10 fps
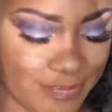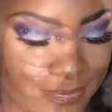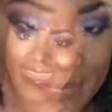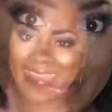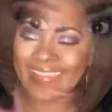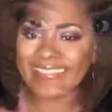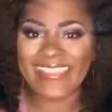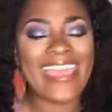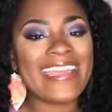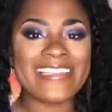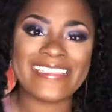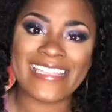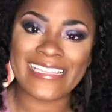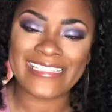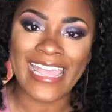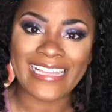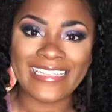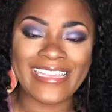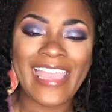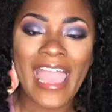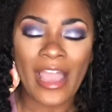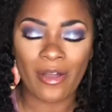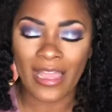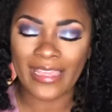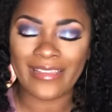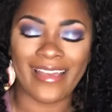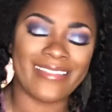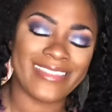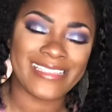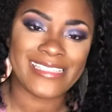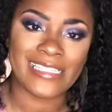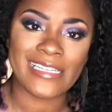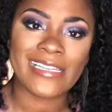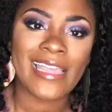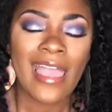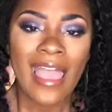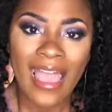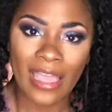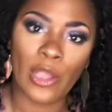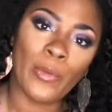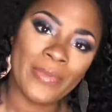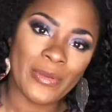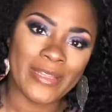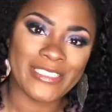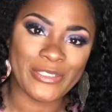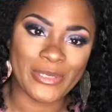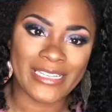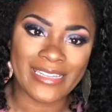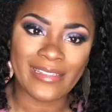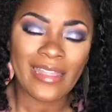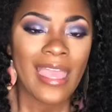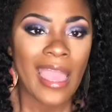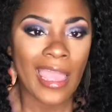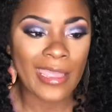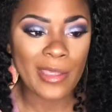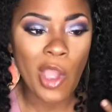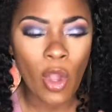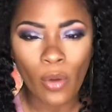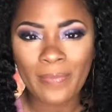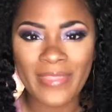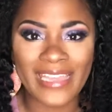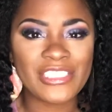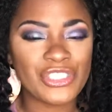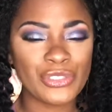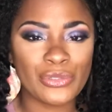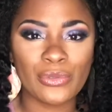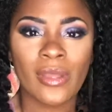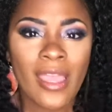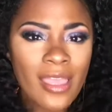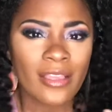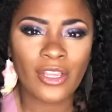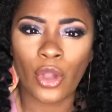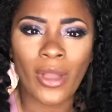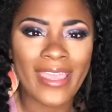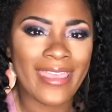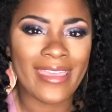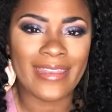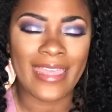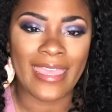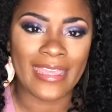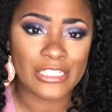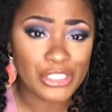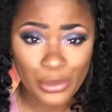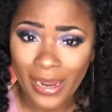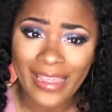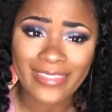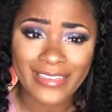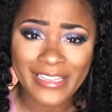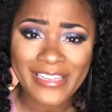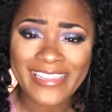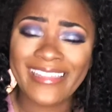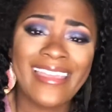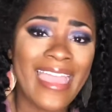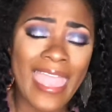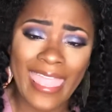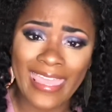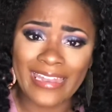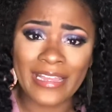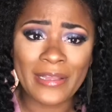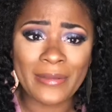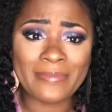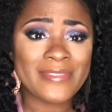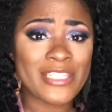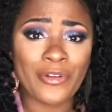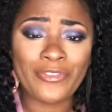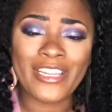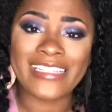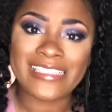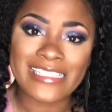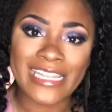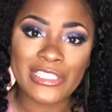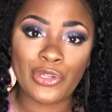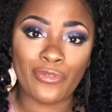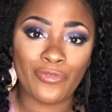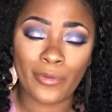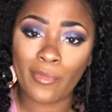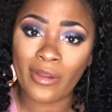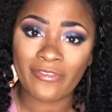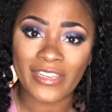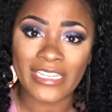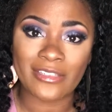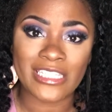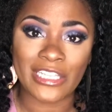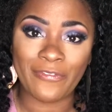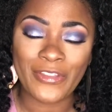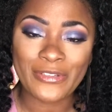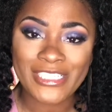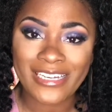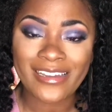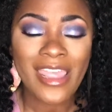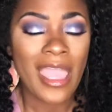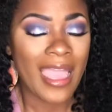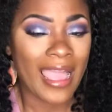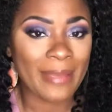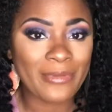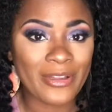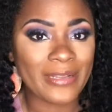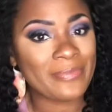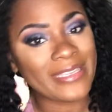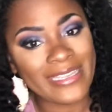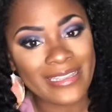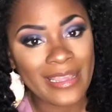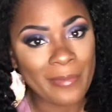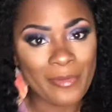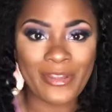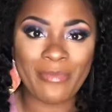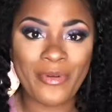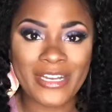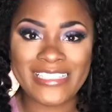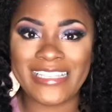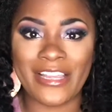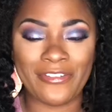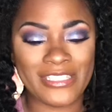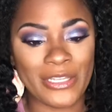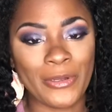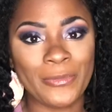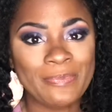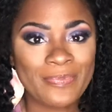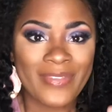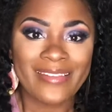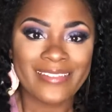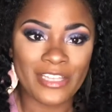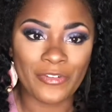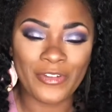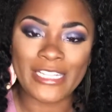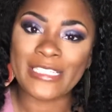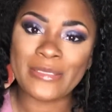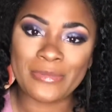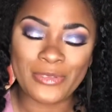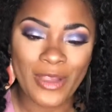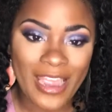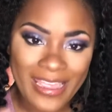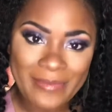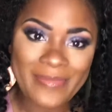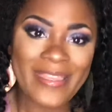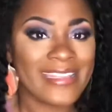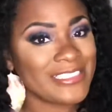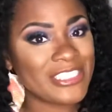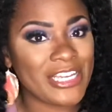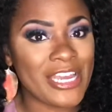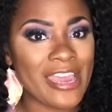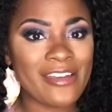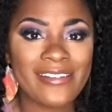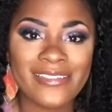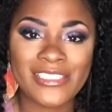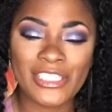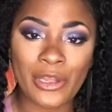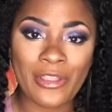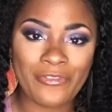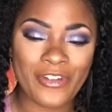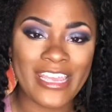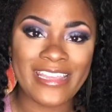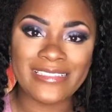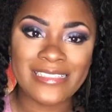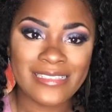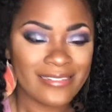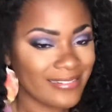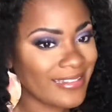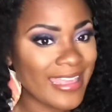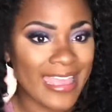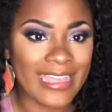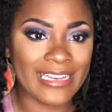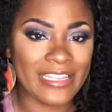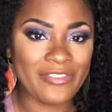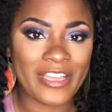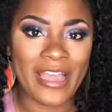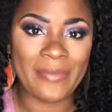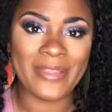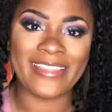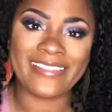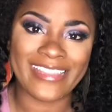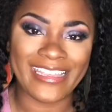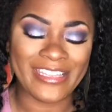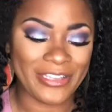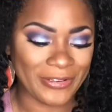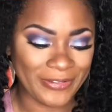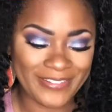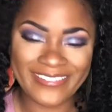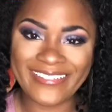And that is exactly how I got this look. I hope you enjoyed it. I hope that you go ahead and try the look. And don't forget to stay tuned for more videos in the future. I'm gonna be coming with more stuff. So don't forget to subscribe, share, show your friends, and leave a comment. Thank you.